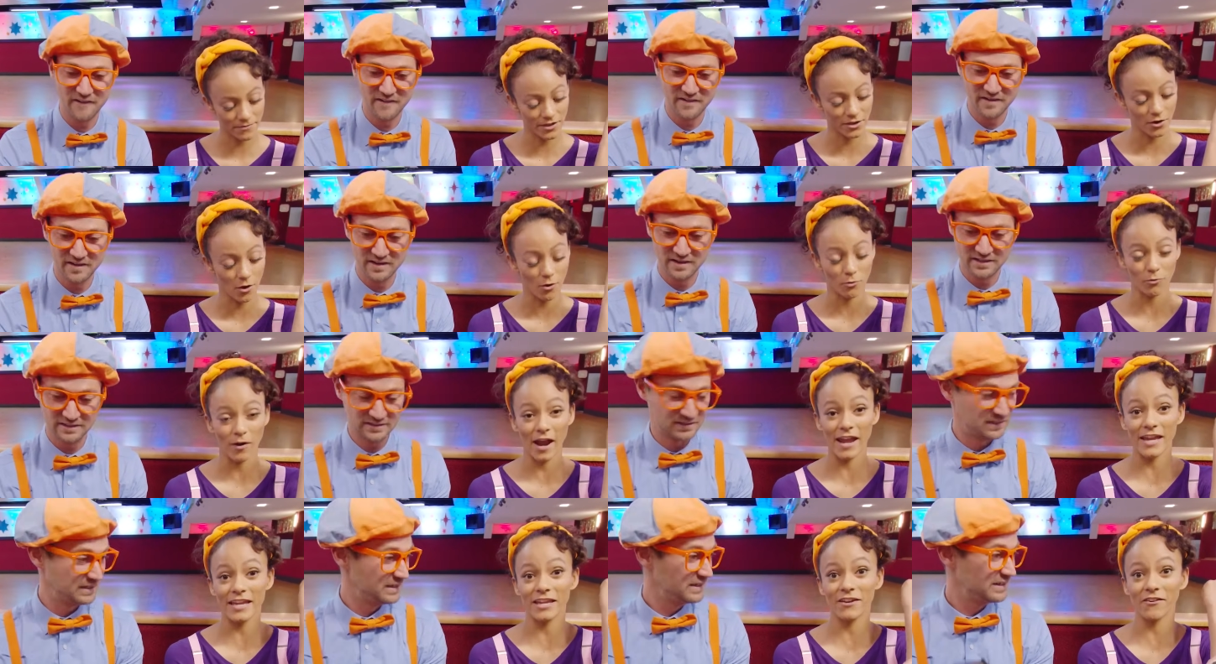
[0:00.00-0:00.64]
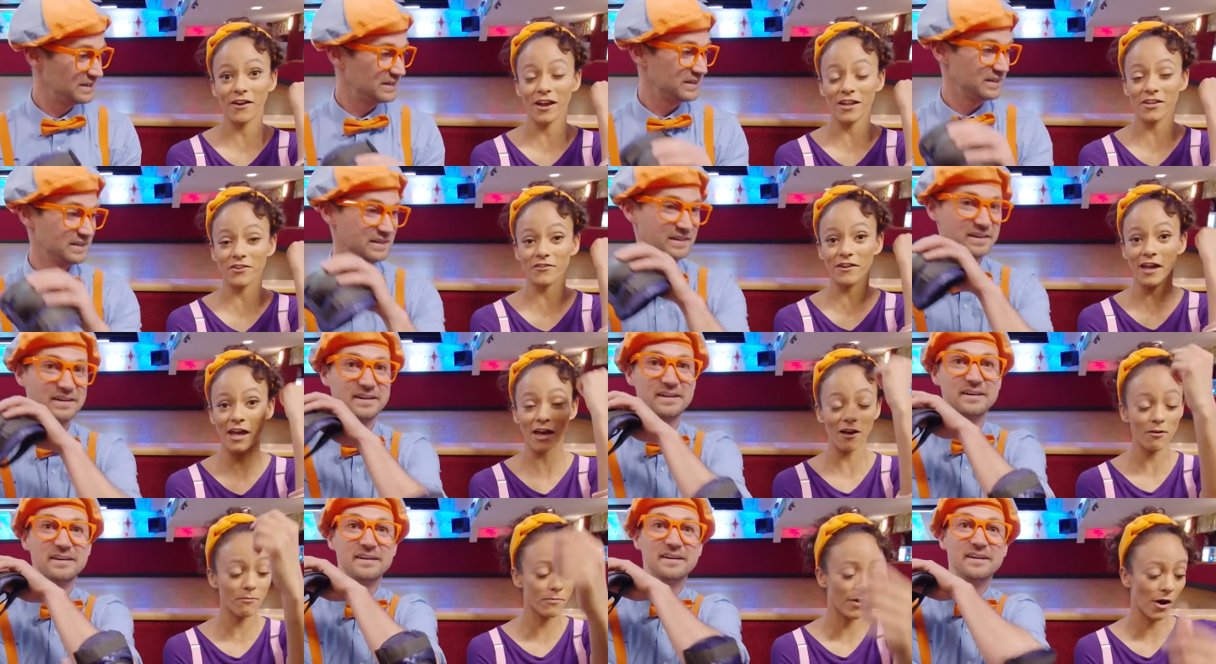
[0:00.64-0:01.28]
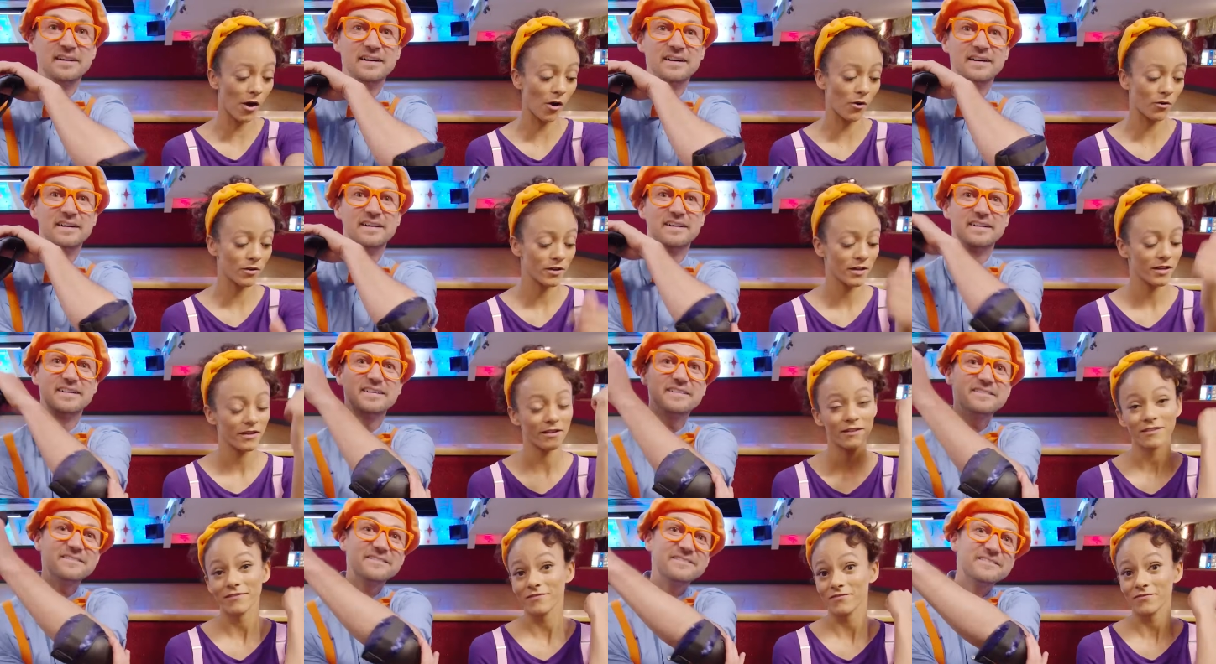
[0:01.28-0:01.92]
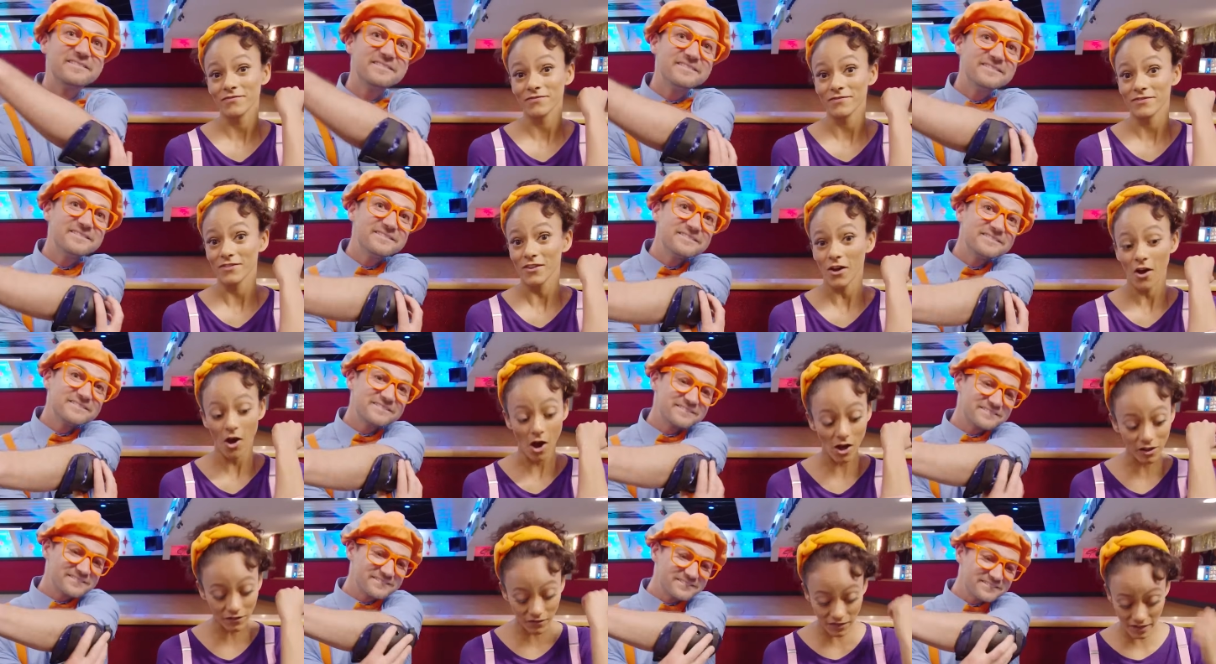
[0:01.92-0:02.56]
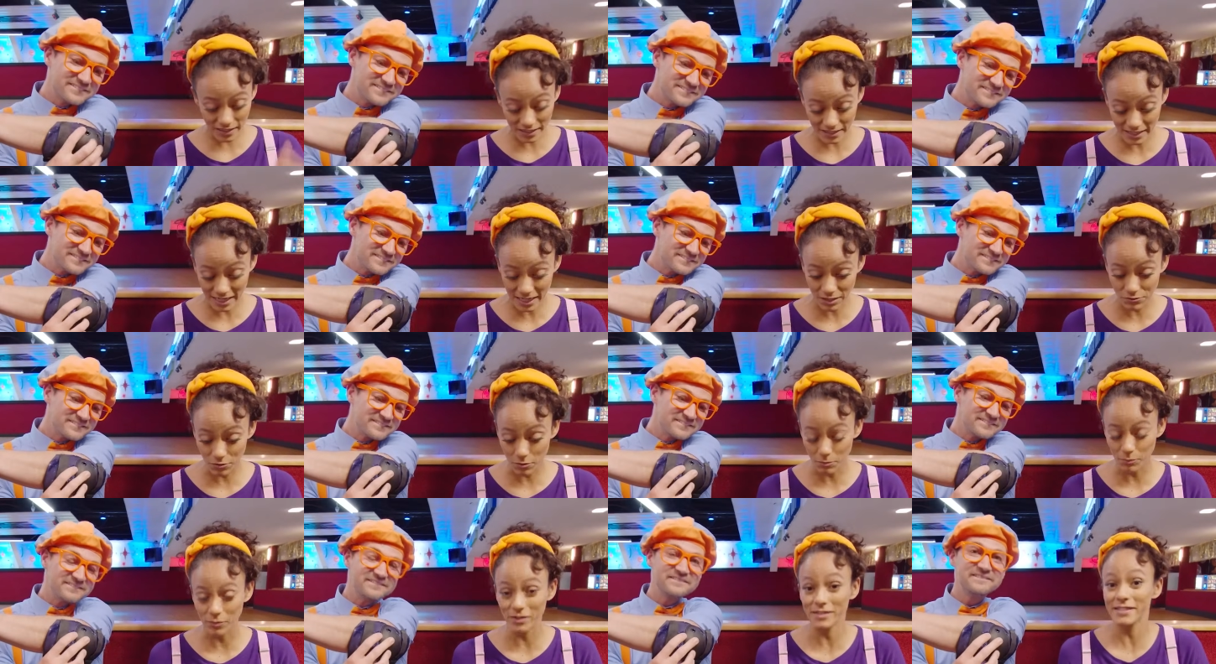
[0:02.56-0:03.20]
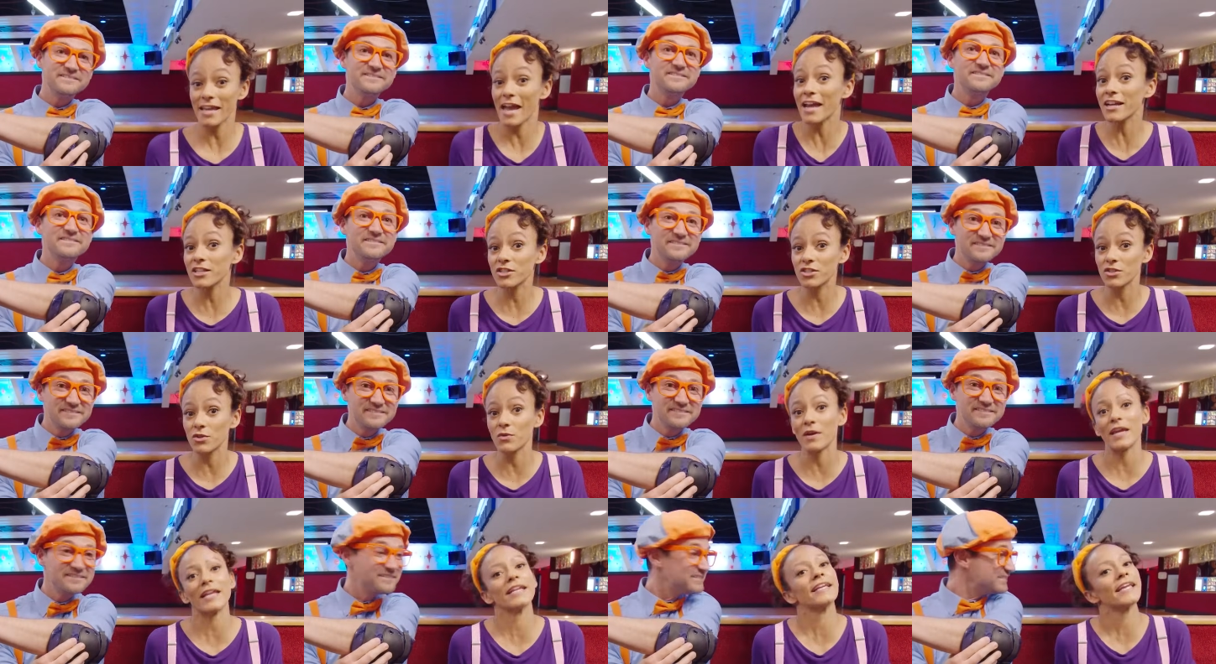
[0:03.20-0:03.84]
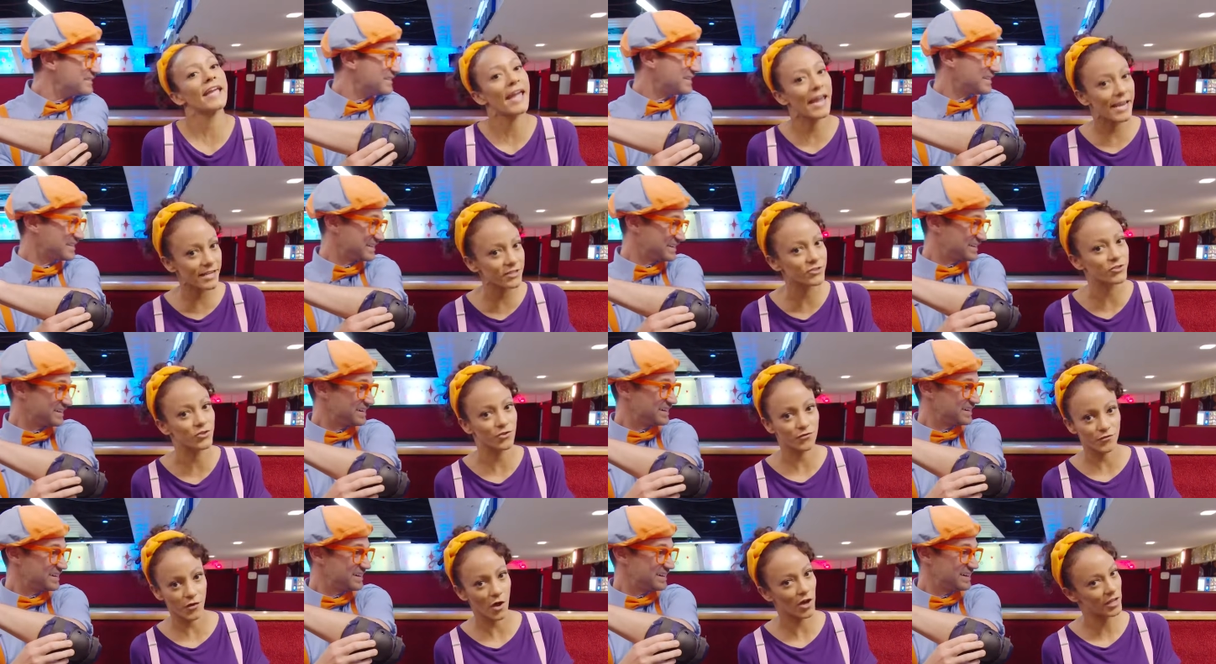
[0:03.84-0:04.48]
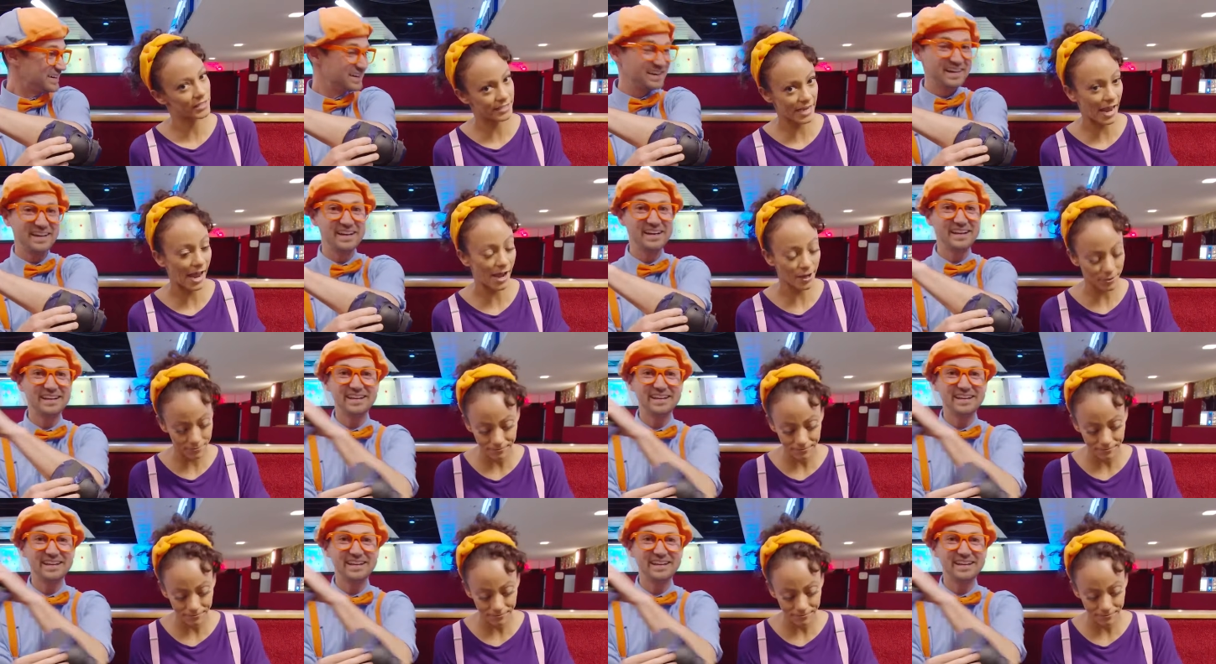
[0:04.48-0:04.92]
Speaker 1: they go right here on your elbow. All of these things will protect you in case you fall down.